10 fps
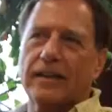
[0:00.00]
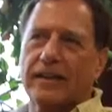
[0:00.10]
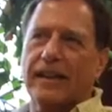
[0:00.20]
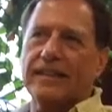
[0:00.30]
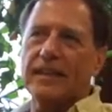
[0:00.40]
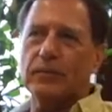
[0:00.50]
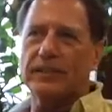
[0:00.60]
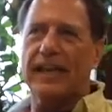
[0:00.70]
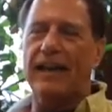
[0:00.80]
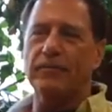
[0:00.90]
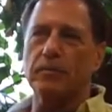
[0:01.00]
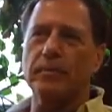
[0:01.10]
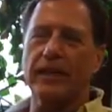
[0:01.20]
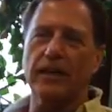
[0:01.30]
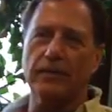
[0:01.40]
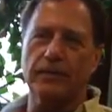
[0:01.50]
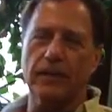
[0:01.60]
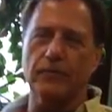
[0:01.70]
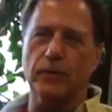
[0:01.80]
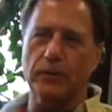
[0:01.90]
I think, what you have to be careful
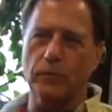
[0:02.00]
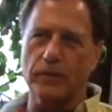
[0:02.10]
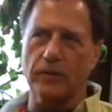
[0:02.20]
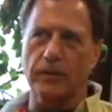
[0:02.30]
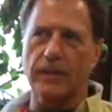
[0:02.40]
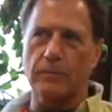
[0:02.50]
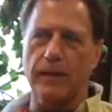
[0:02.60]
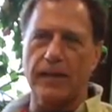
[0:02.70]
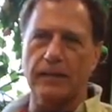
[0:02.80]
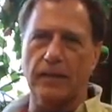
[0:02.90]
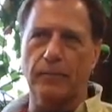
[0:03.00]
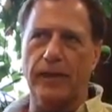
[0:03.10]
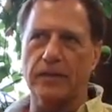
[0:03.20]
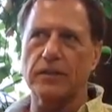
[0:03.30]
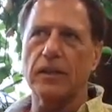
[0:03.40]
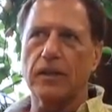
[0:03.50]
of when you're looking back into the past.